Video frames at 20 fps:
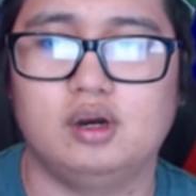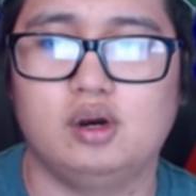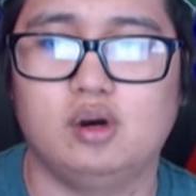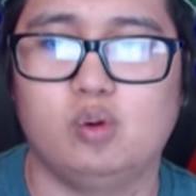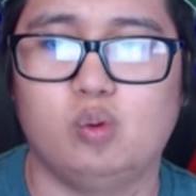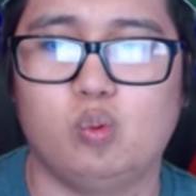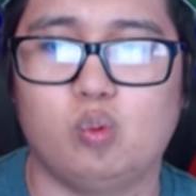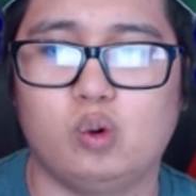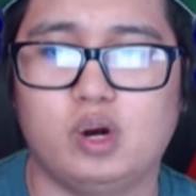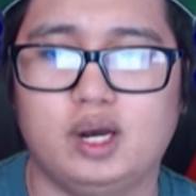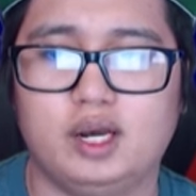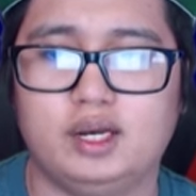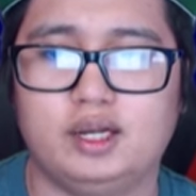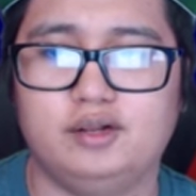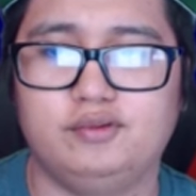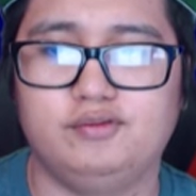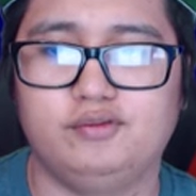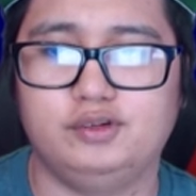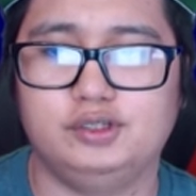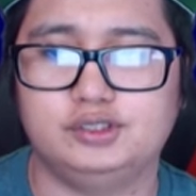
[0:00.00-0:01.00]

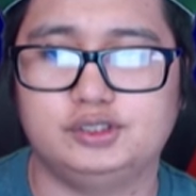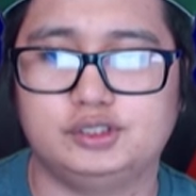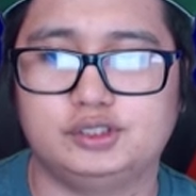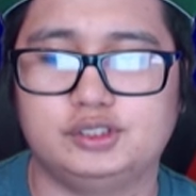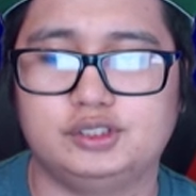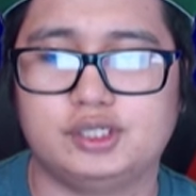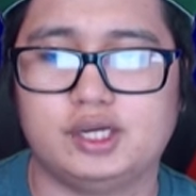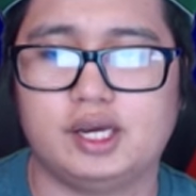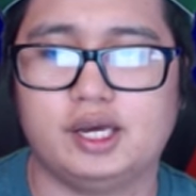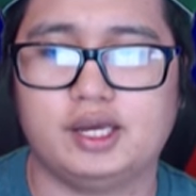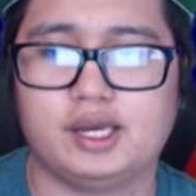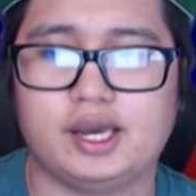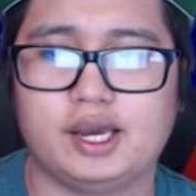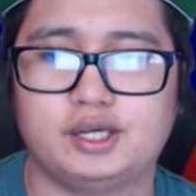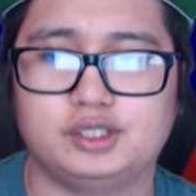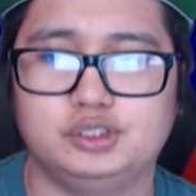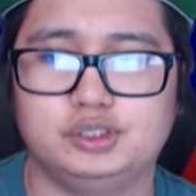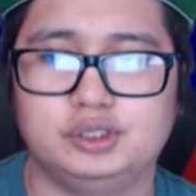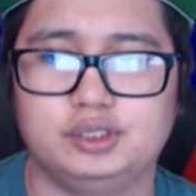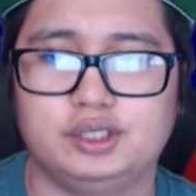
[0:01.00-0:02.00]
while Vulture's Eye
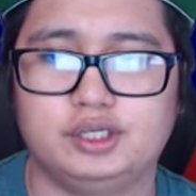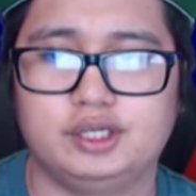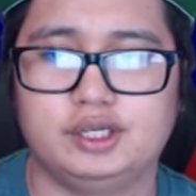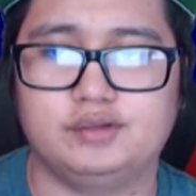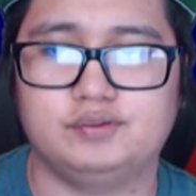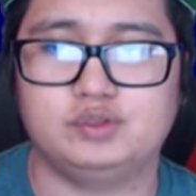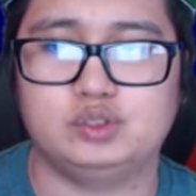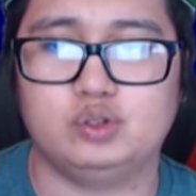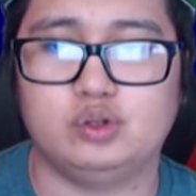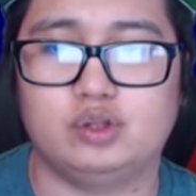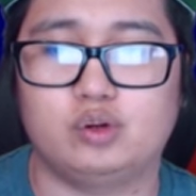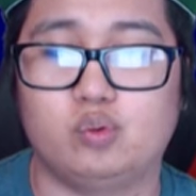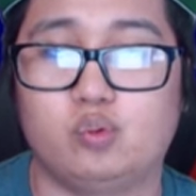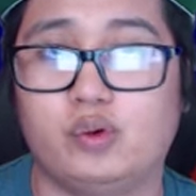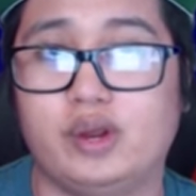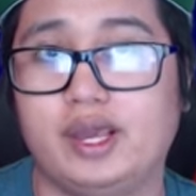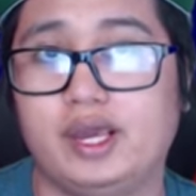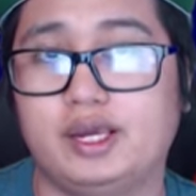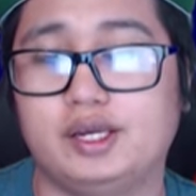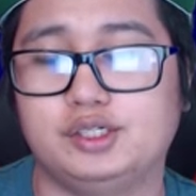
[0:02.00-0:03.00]
actually gives you the
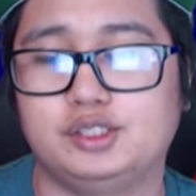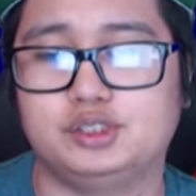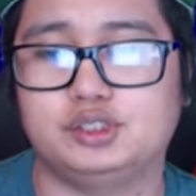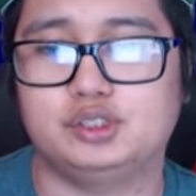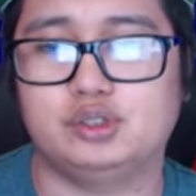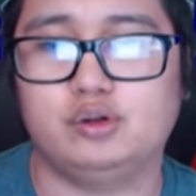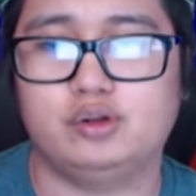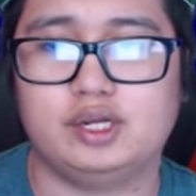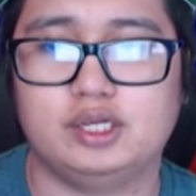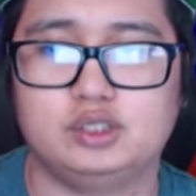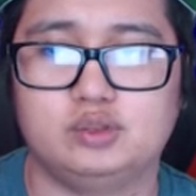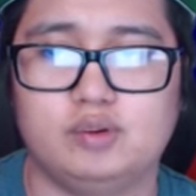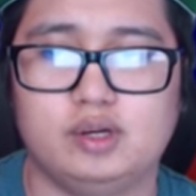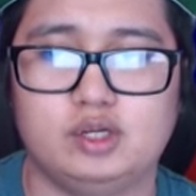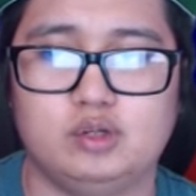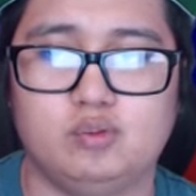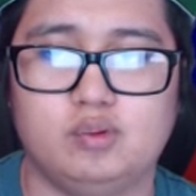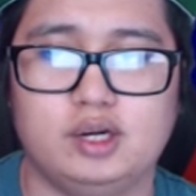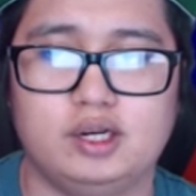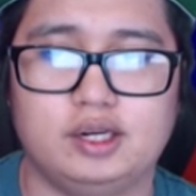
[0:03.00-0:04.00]
range. So that's why
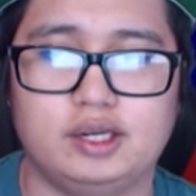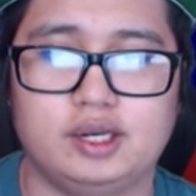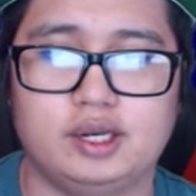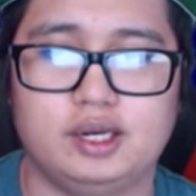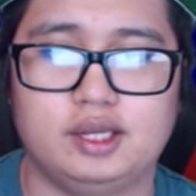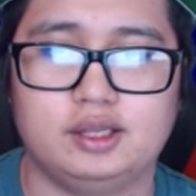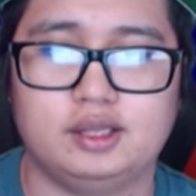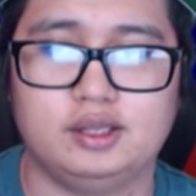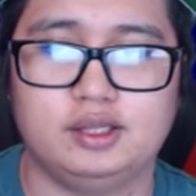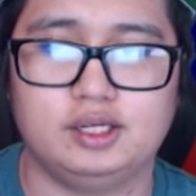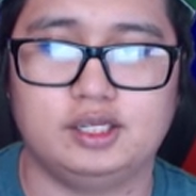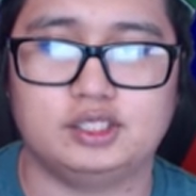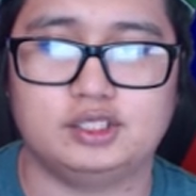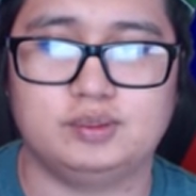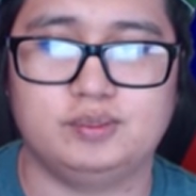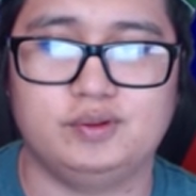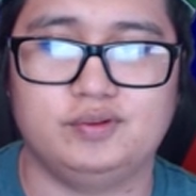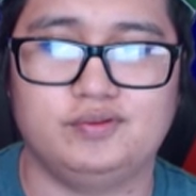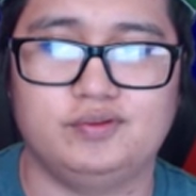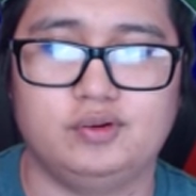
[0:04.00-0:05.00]
you want to get this
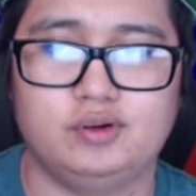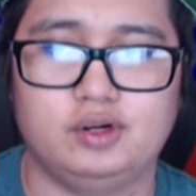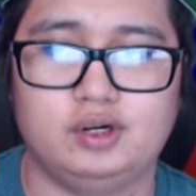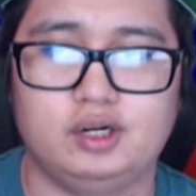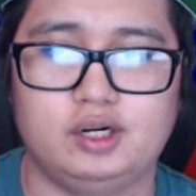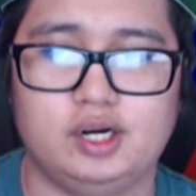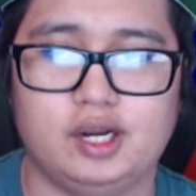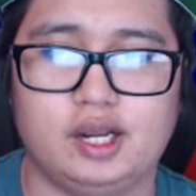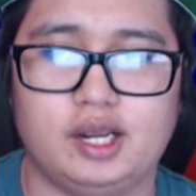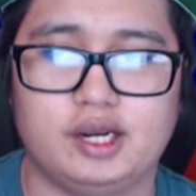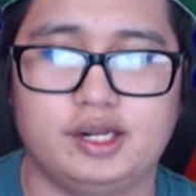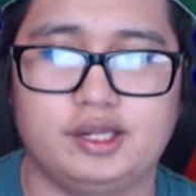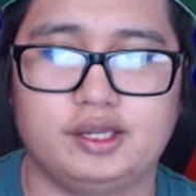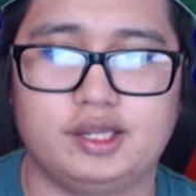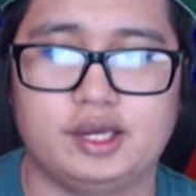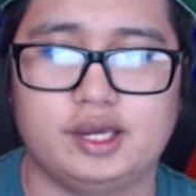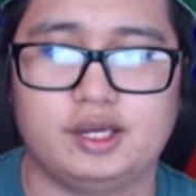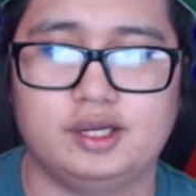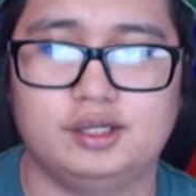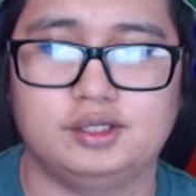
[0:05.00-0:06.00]
before
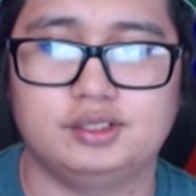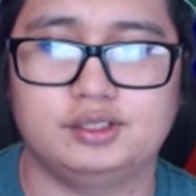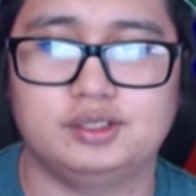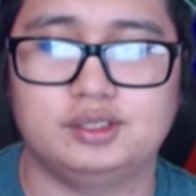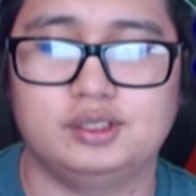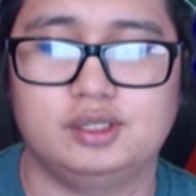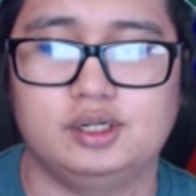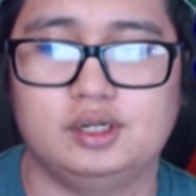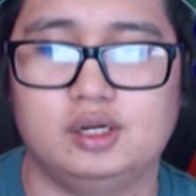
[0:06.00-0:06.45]
anything else.